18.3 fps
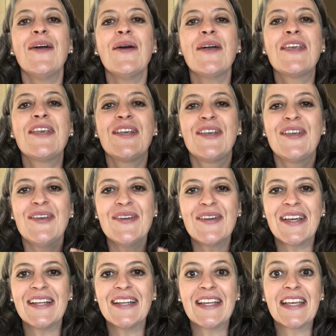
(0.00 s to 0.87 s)
You
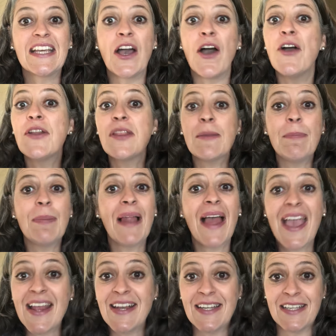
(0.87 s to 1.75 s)
can go to the
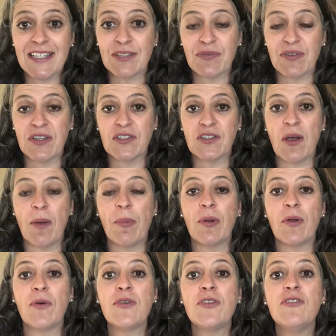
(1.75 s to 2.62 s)
Pleiades, for
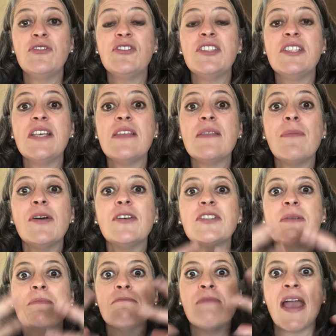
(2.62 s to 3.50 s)
example, or you see the
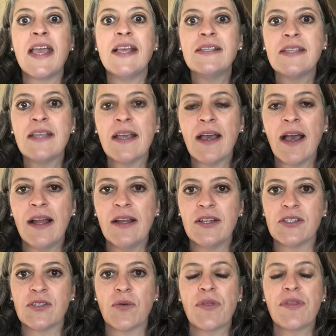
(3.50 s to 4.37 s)
most amazing
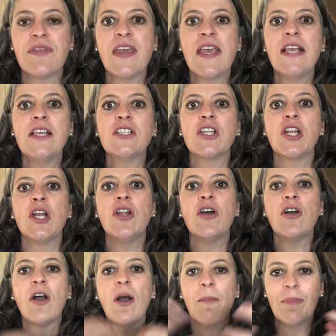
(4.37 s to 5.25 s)
colors, or things
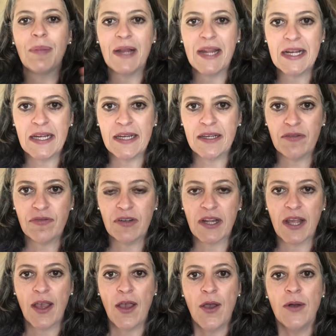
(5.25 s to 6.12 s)
look completely
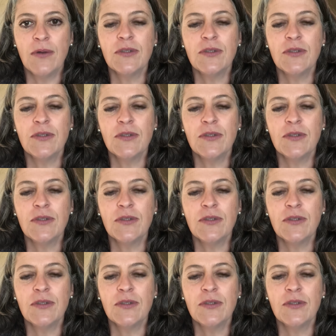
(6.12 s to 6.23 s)
differently.